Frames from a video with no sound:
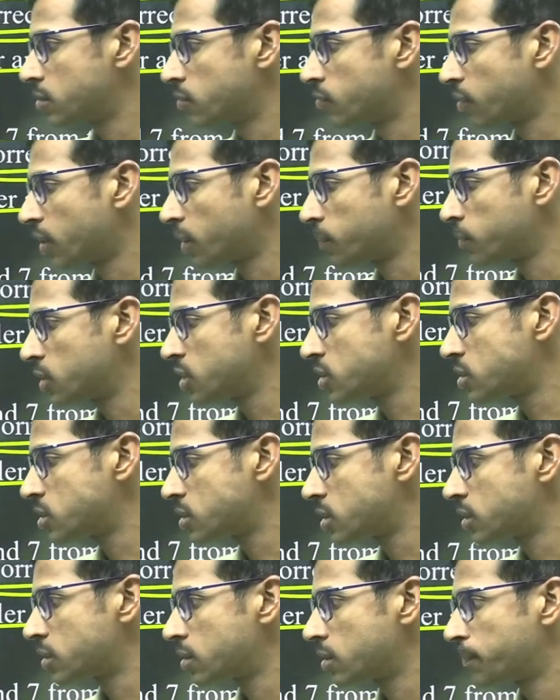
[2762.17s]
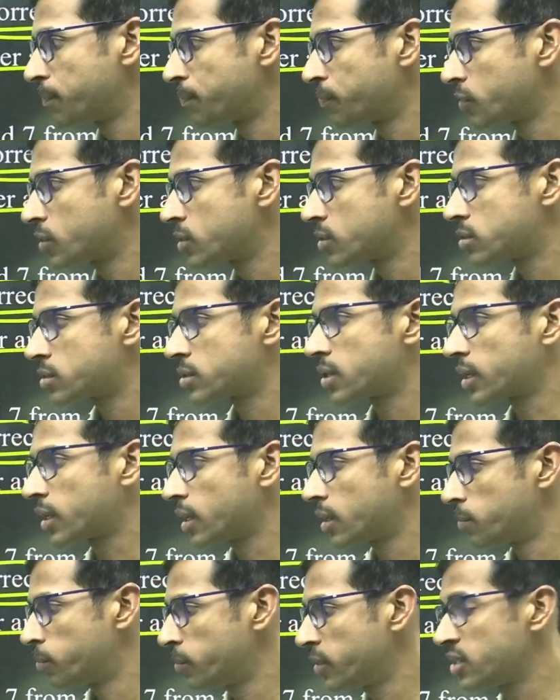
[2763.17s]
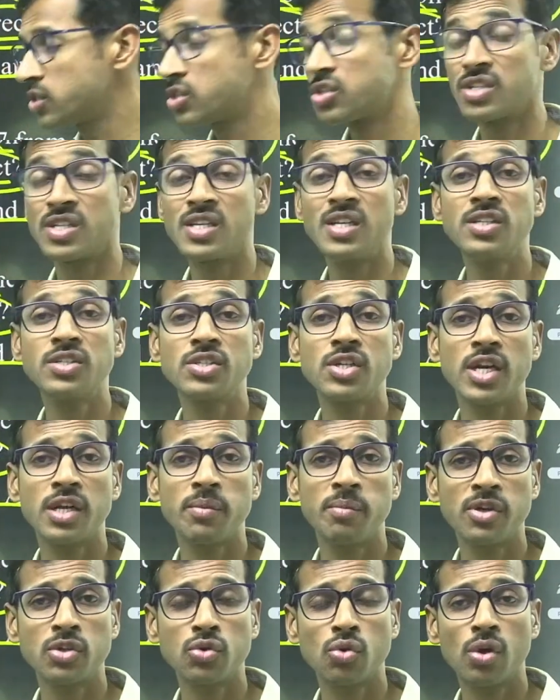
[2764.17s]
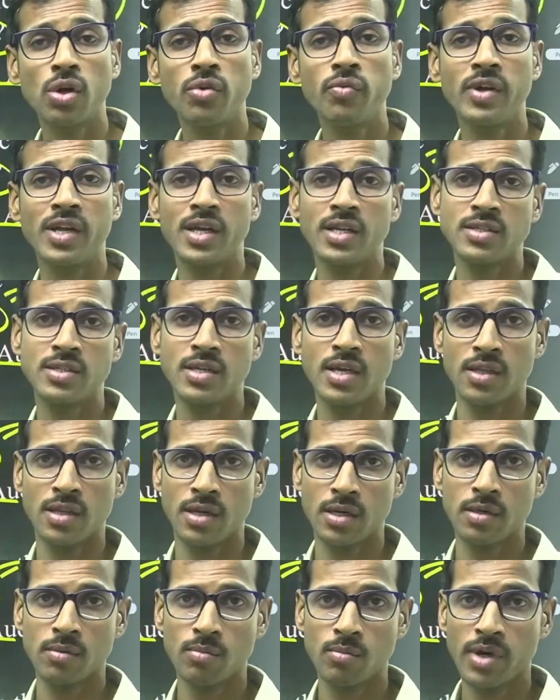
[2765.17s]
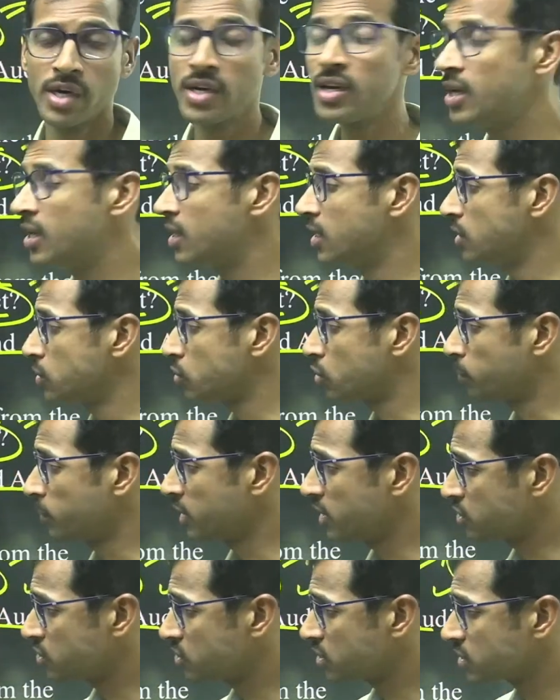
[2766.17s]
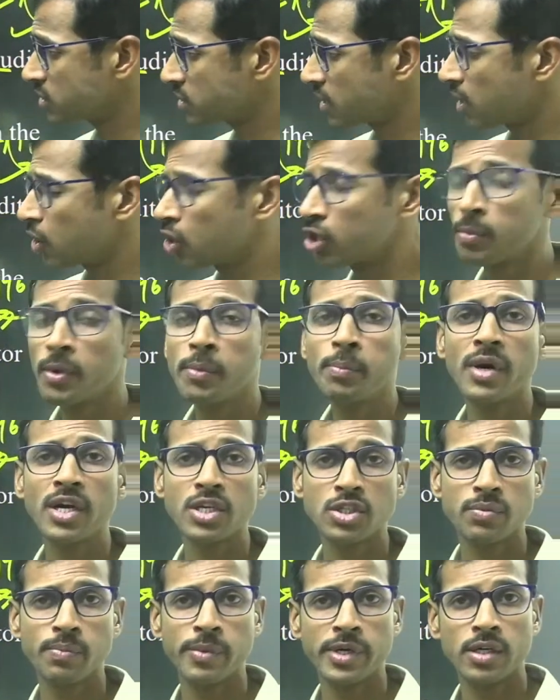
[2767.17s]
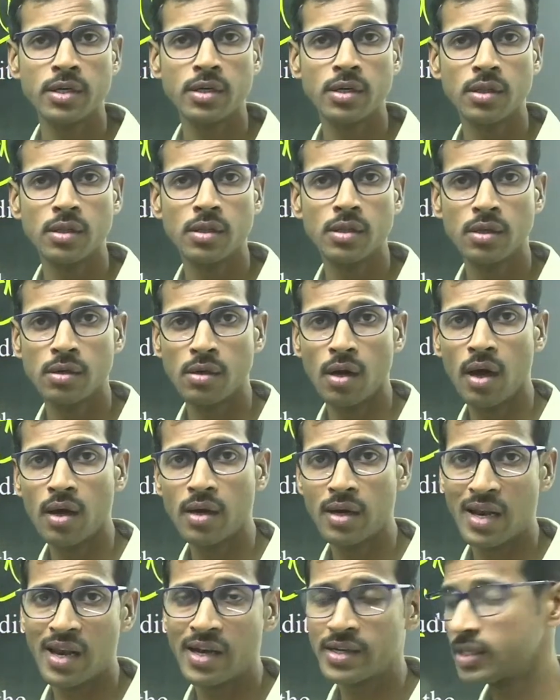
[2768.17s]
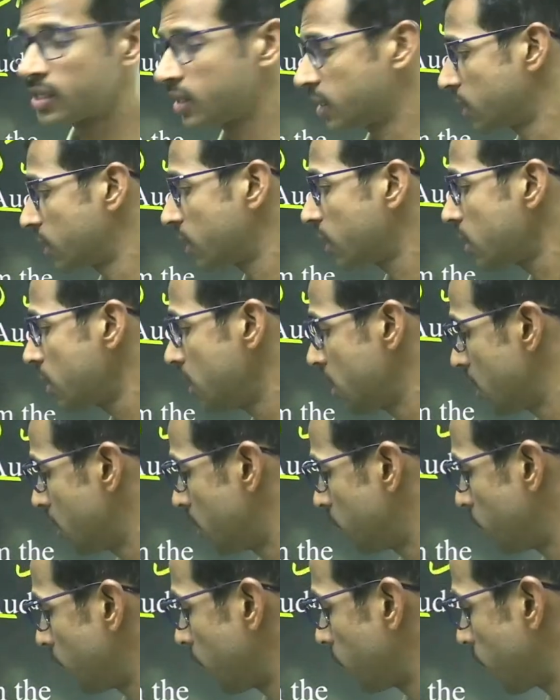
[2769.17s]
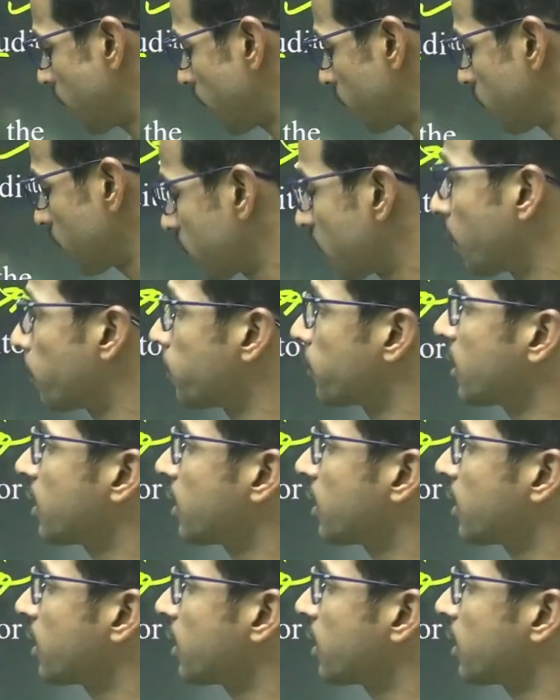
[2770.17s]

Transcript: from this second means C statements only we can say that, right? So ministers cannot be participated in or elected in the member of the committee,